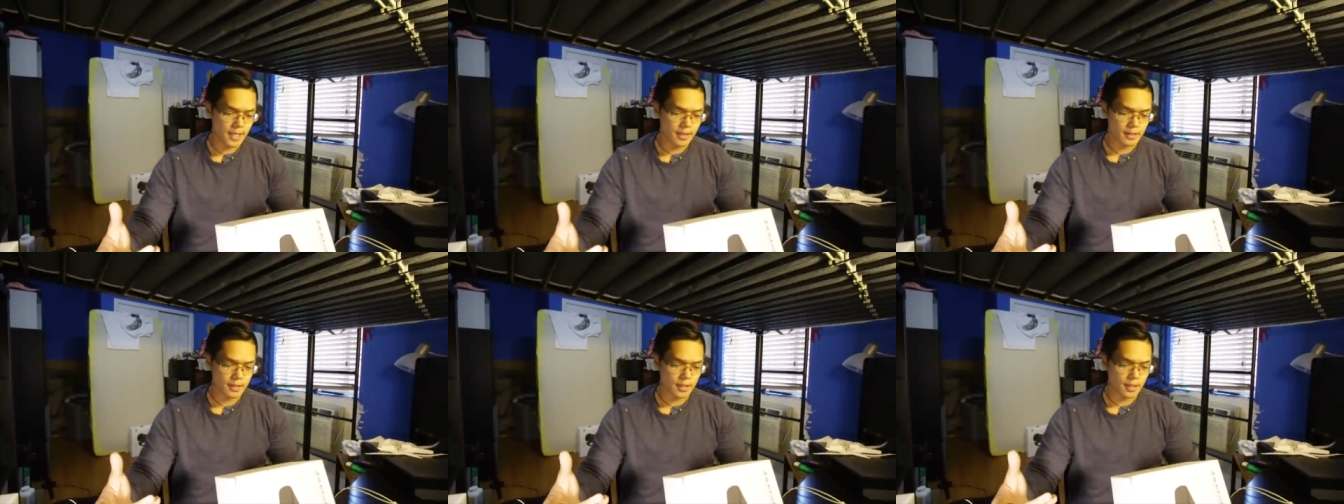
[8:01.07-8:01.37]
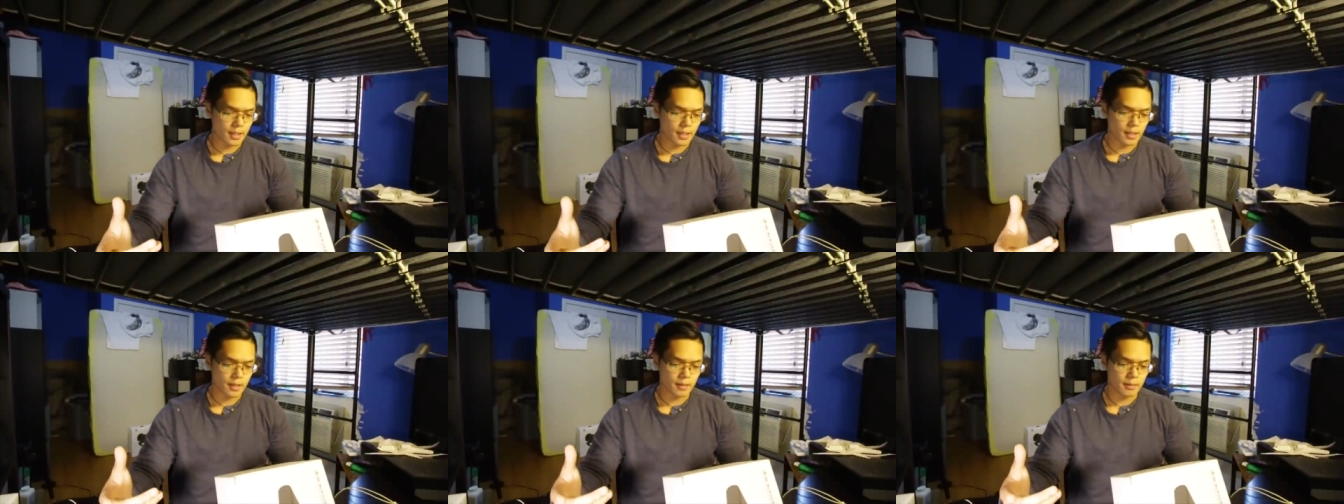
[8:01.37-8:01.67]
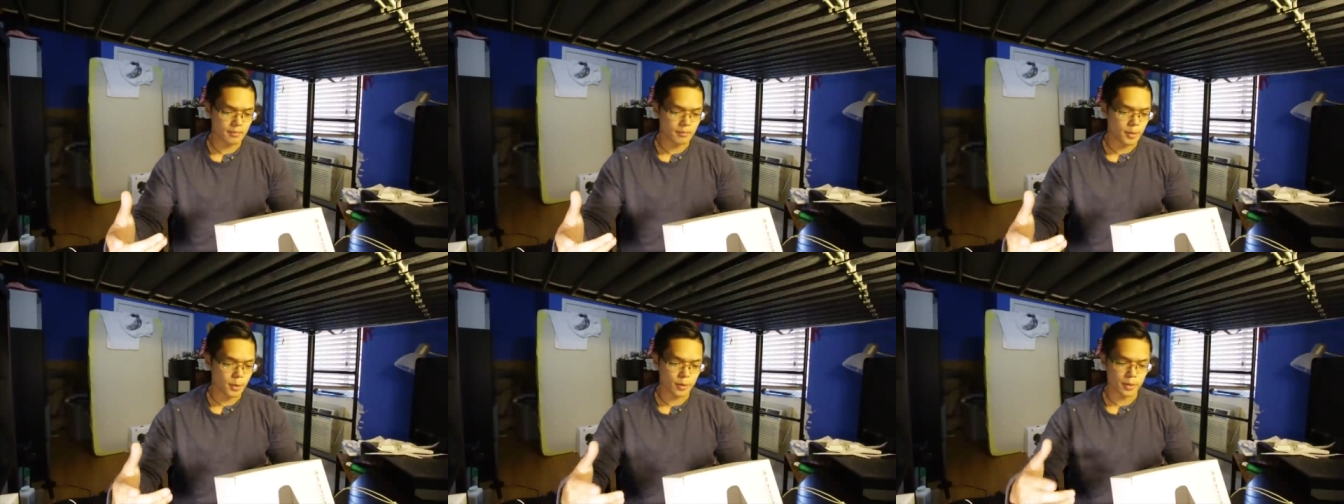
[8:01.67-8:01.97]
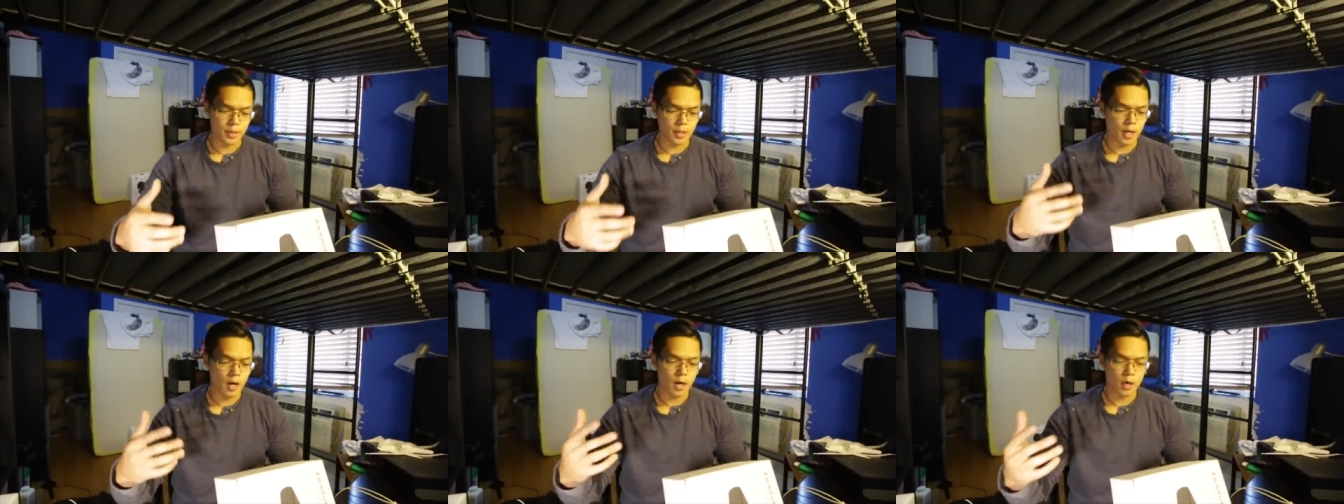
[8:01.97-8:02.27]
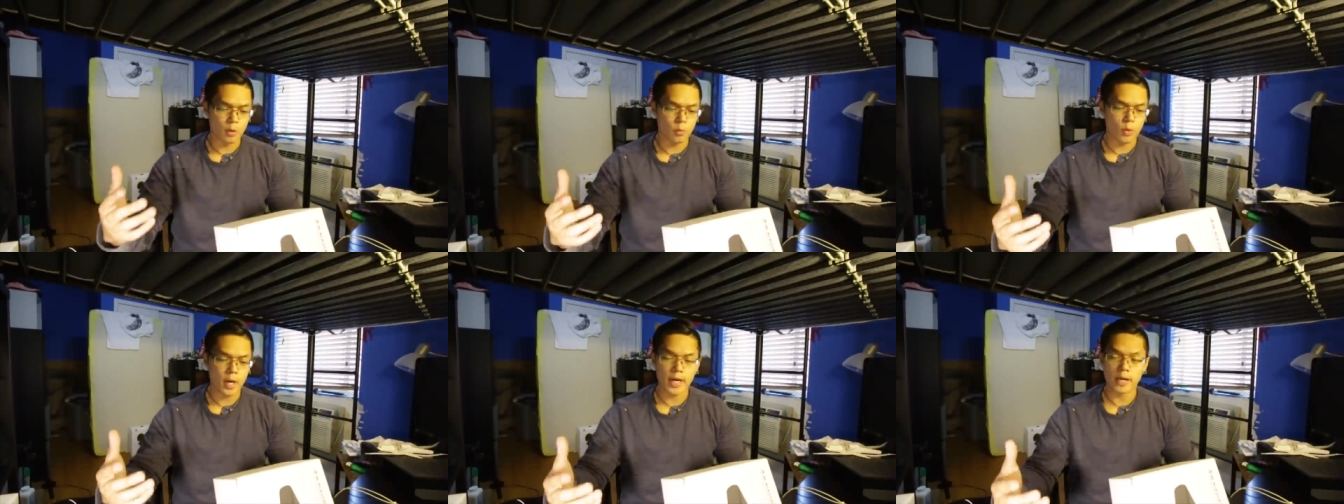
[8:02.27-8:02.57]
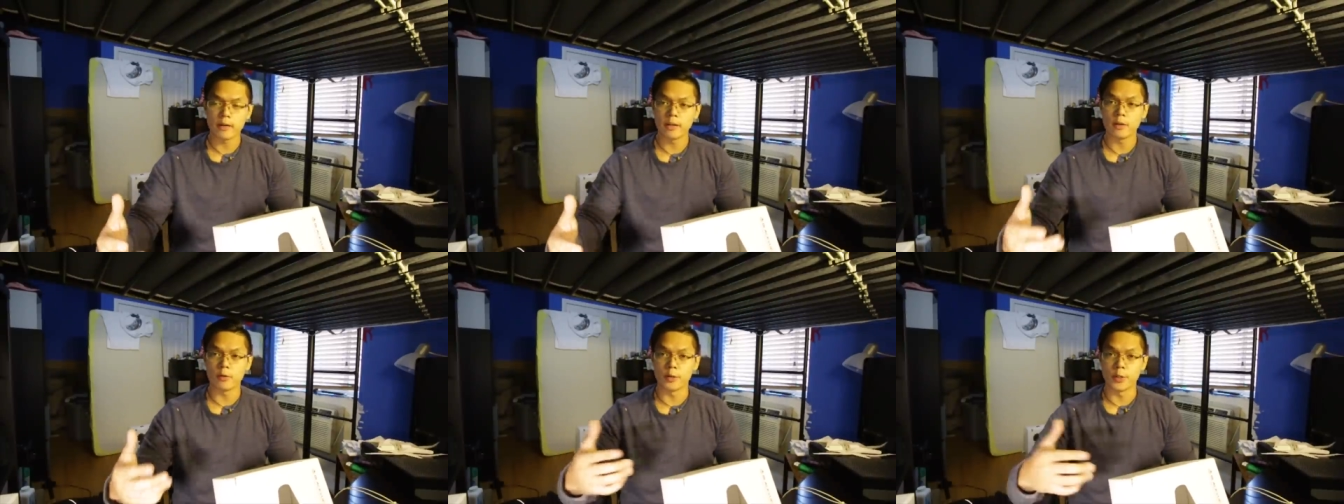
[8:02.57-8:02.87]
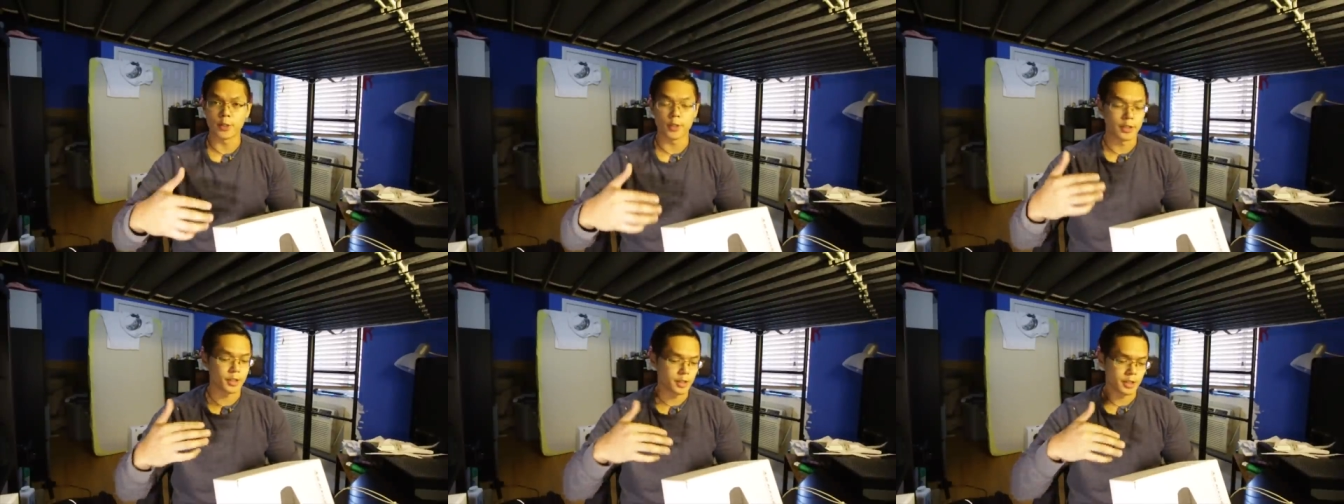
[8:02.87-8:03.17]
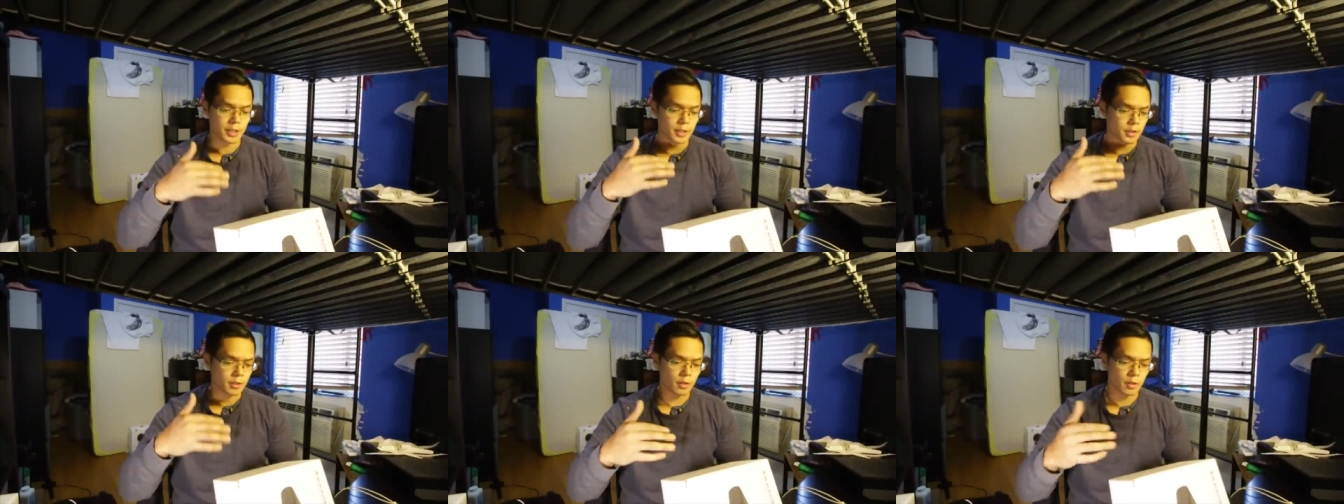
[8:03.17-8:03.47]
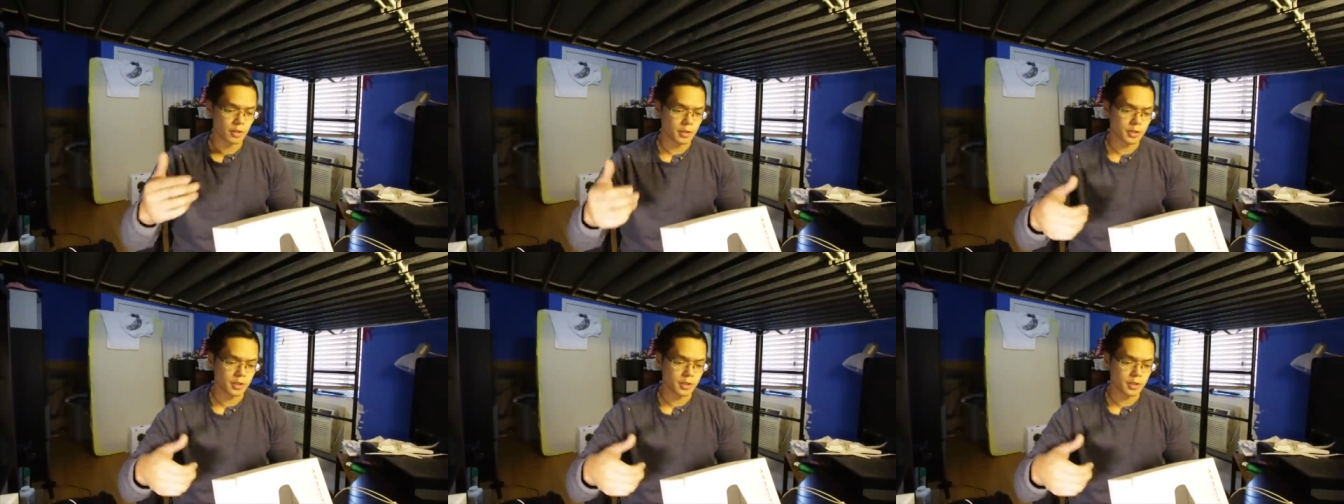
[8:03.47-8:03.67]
You can hardwire it or you can just install